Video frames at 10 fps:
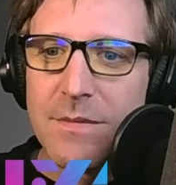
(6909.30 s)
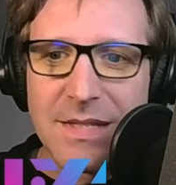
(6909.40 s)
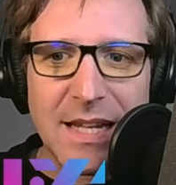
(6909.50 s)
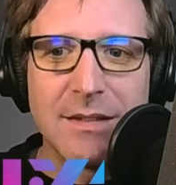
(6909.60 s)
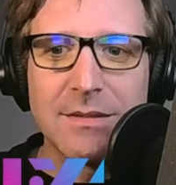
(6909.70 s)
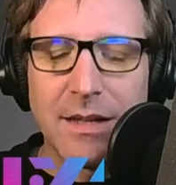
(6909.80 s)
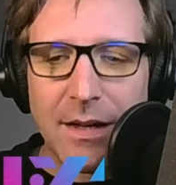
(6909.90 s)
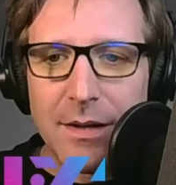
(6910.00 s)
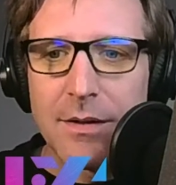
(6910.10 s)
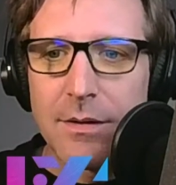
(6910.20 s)

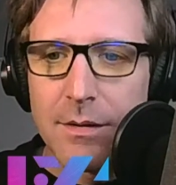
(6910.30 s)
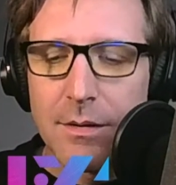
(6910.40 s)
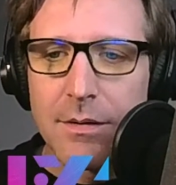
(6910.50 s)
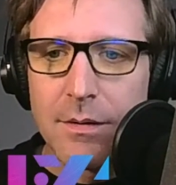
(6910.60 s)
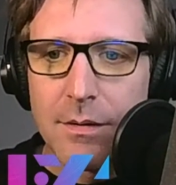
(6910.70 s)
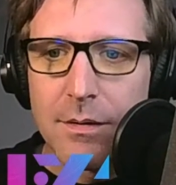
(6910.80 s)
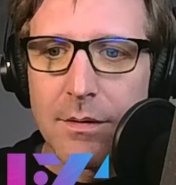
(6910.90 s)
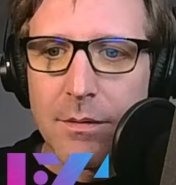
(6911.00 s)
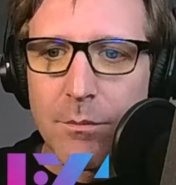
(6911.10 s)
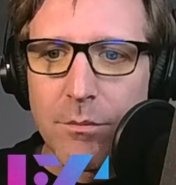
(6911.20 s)
Zelda,
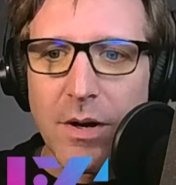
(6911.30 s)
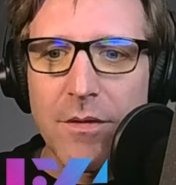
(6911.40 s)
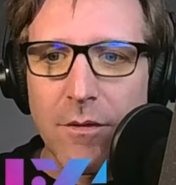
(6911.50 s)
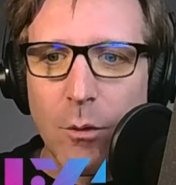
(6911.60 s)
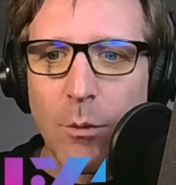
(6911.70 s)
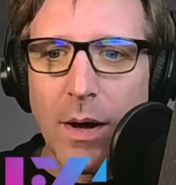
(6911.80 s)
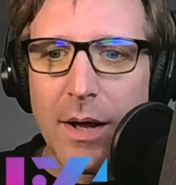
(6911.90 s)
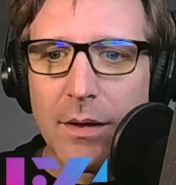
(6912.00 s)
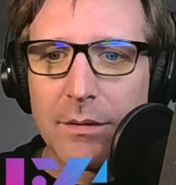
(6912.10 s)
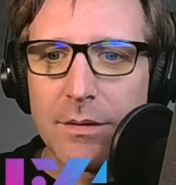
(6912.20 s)
Breath of the
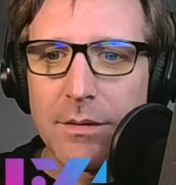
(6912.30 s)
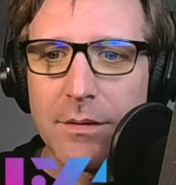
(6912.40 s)
Wild.